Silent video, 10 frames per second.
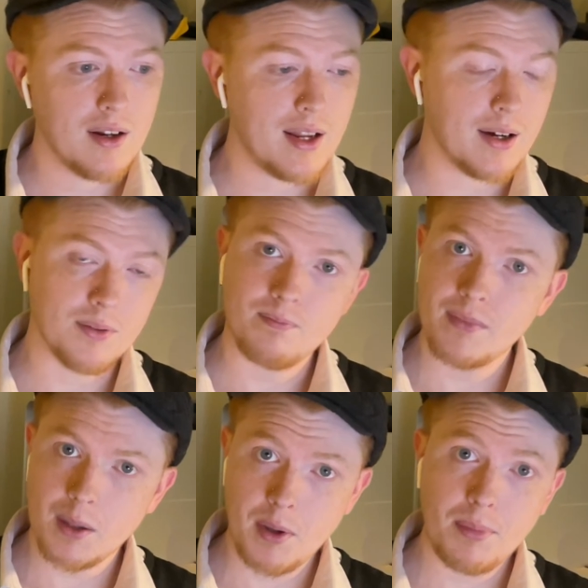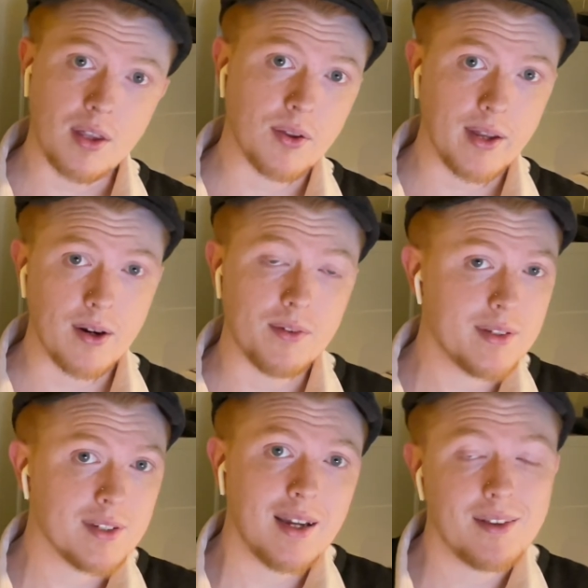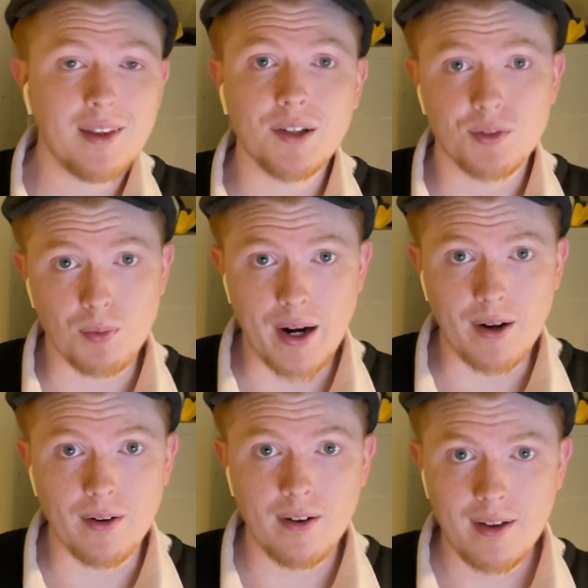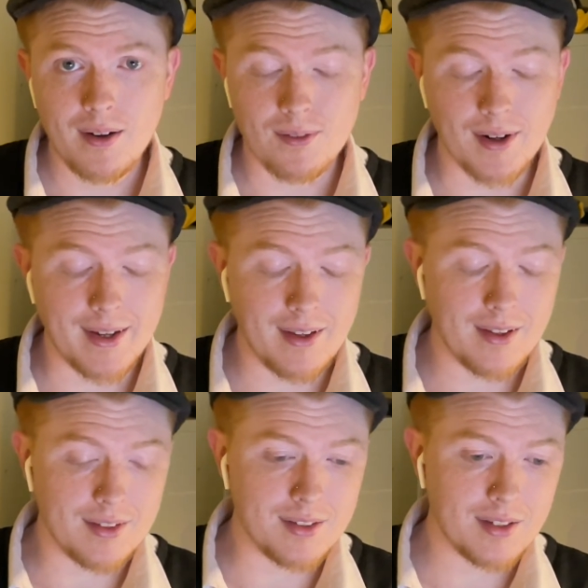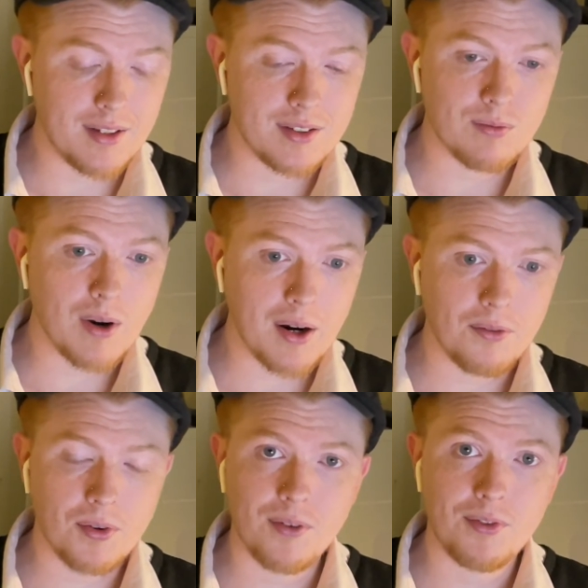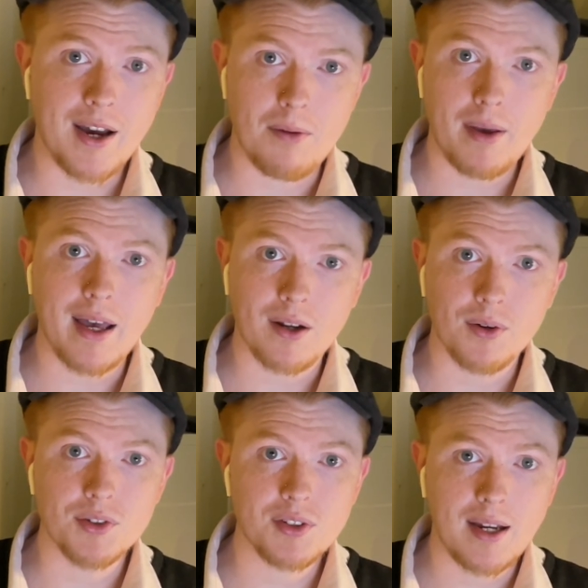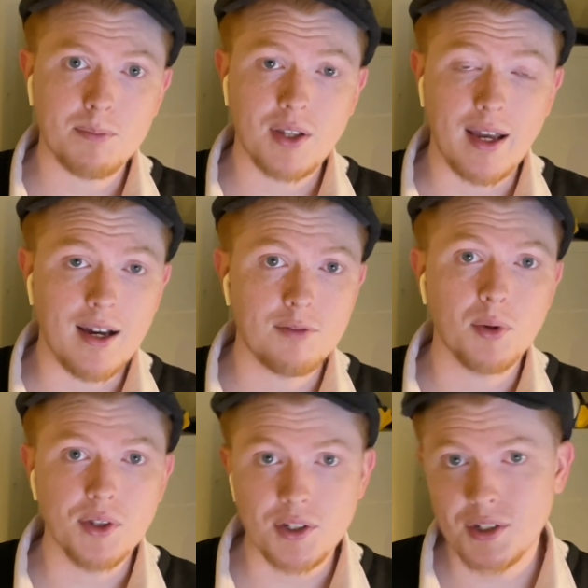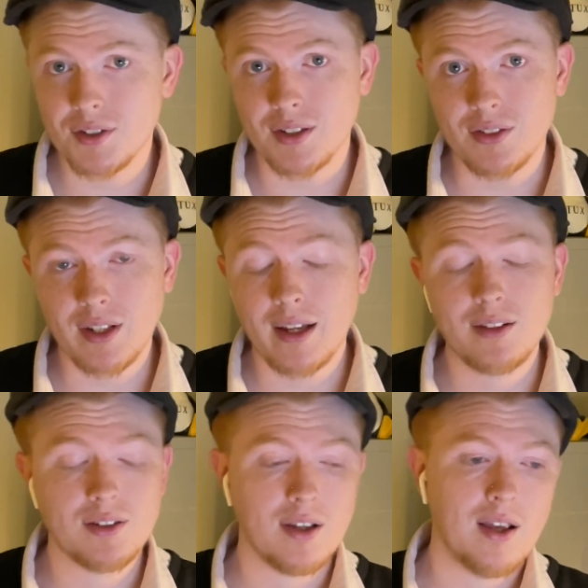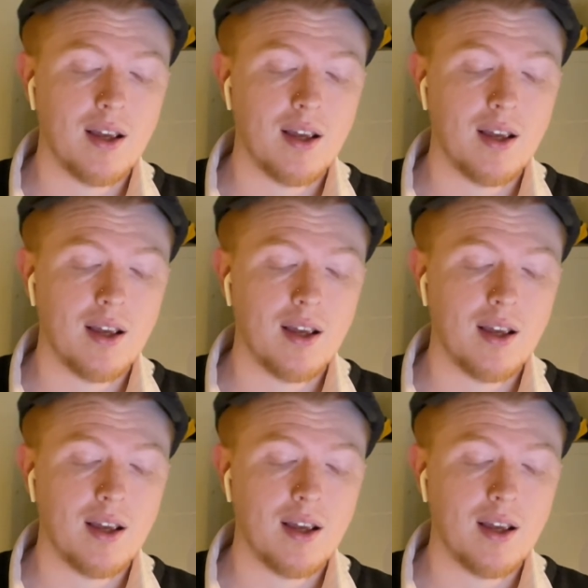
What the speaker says: Now, let me be clear, this kind of thing is rare, right? It's rare for a Flatpak or a Snap to have malicious intent,